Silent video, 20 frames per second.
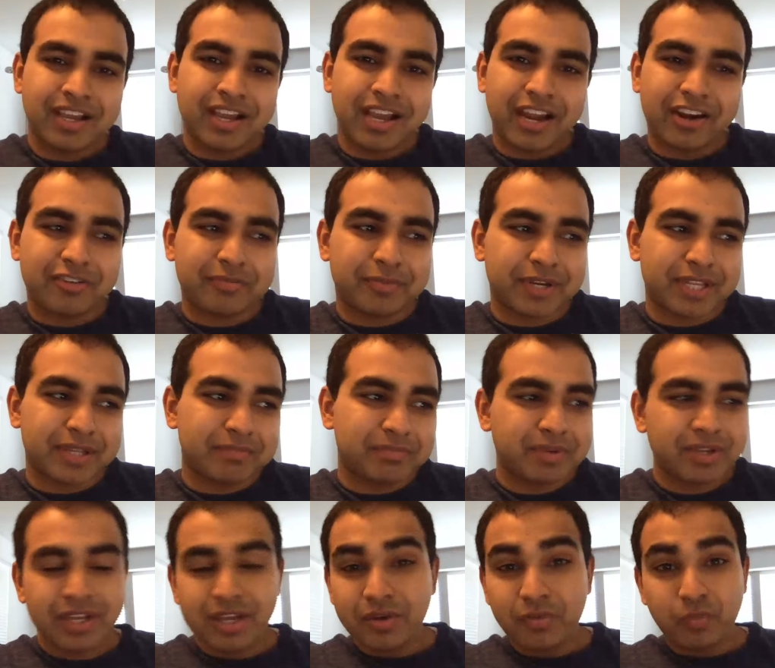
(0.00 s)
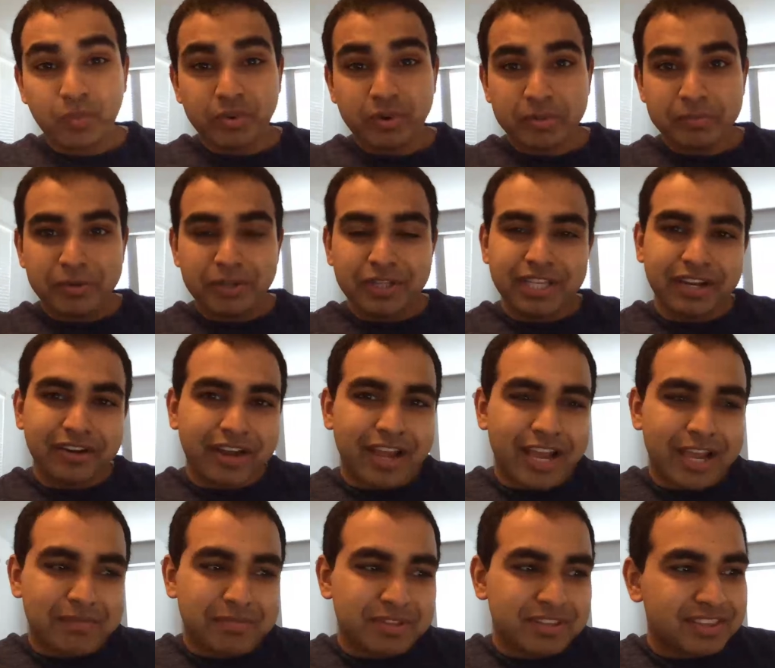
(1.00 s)
Hi everybody. When we're building our
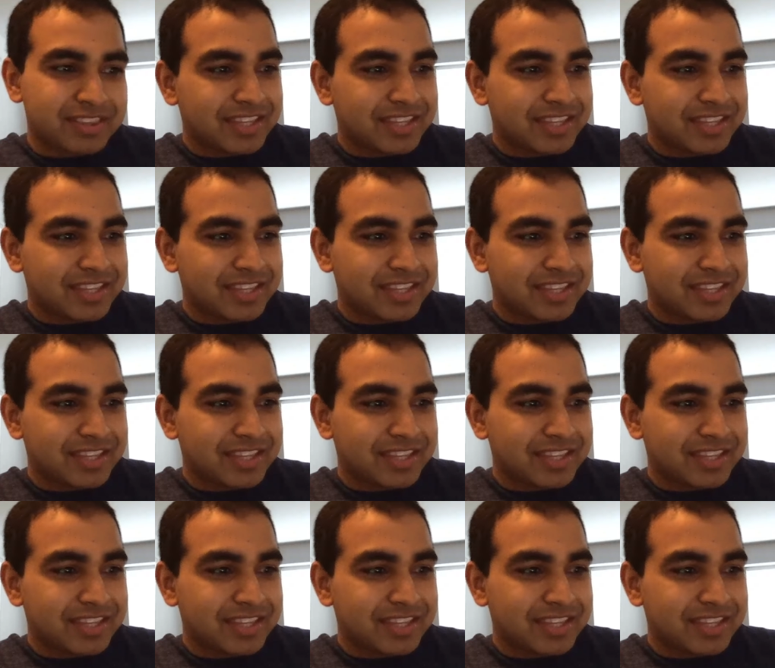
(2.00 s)
apps,